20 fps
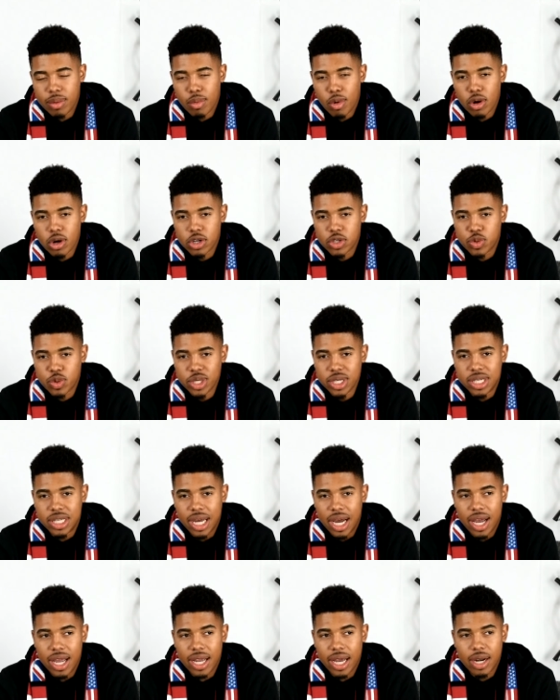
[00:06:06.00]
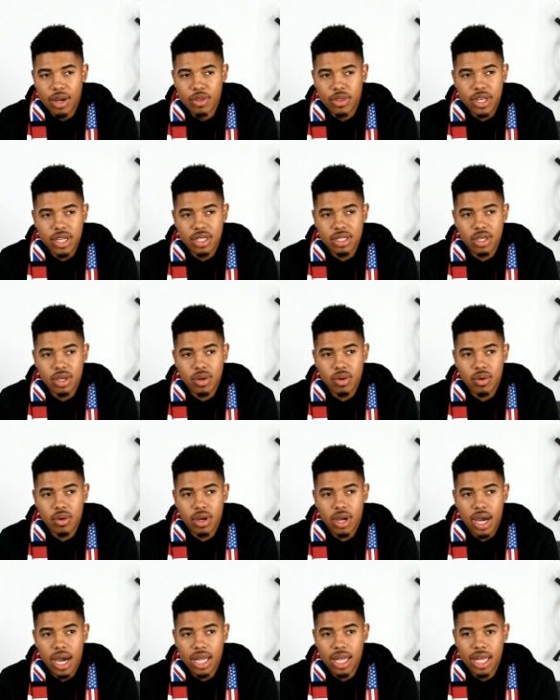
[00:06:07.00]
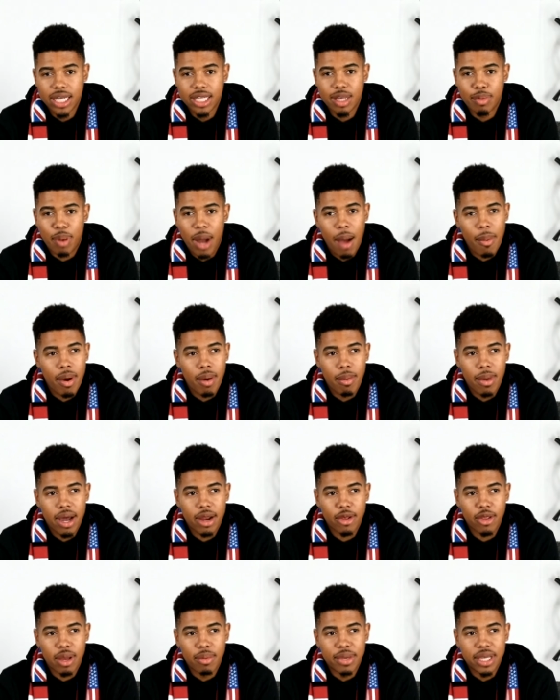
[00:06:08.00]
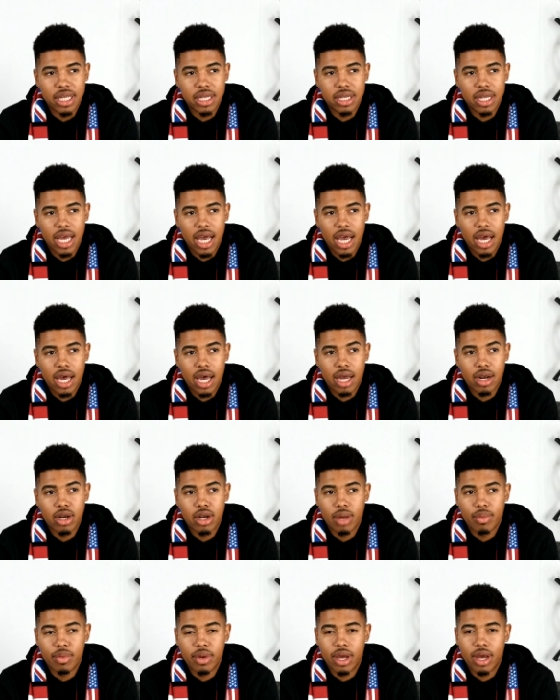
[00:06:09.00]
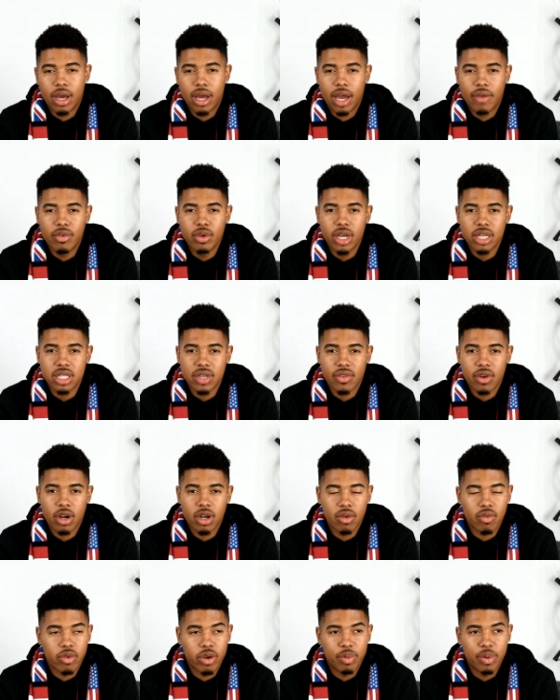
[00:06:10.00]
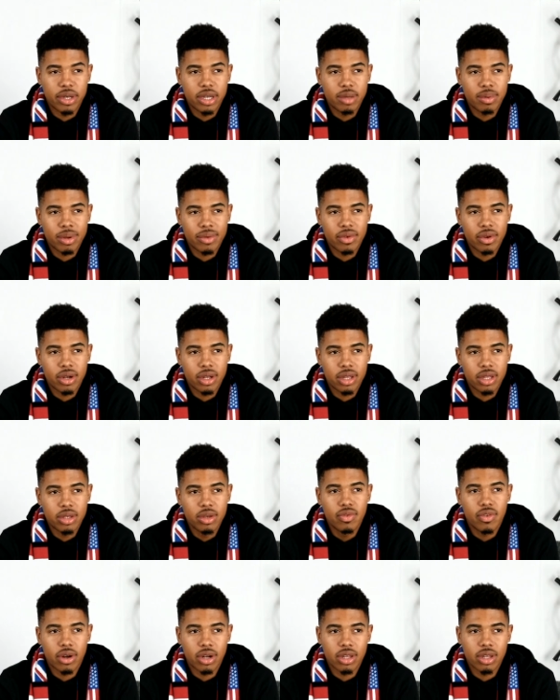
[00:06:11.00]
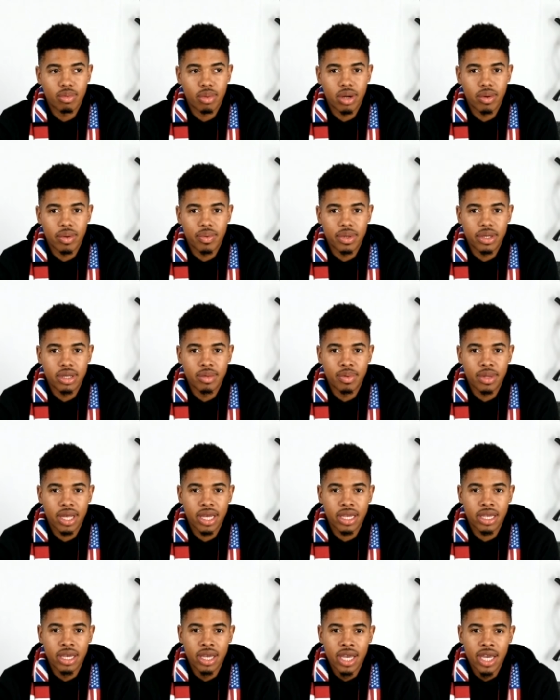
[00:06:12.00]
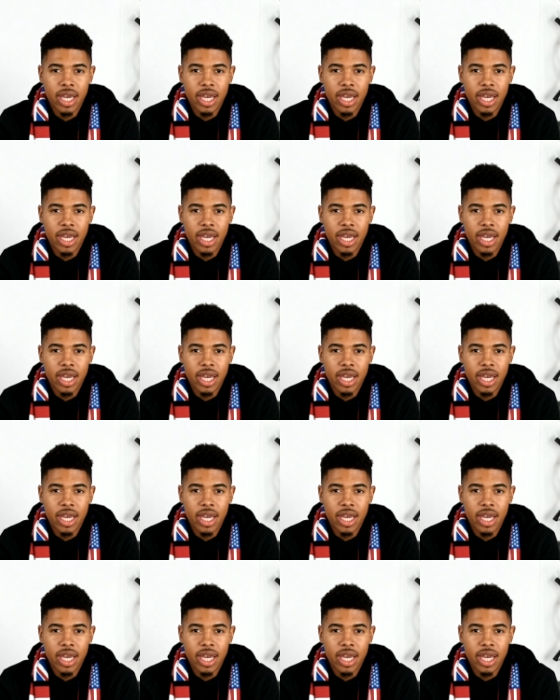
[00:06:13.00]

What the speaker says: and mortar is really dying. I don't think so. I like the pop-up model. I mean, have you guys ever heard of Rip and Dip? You've heard of the brand Rip and Dip? Like,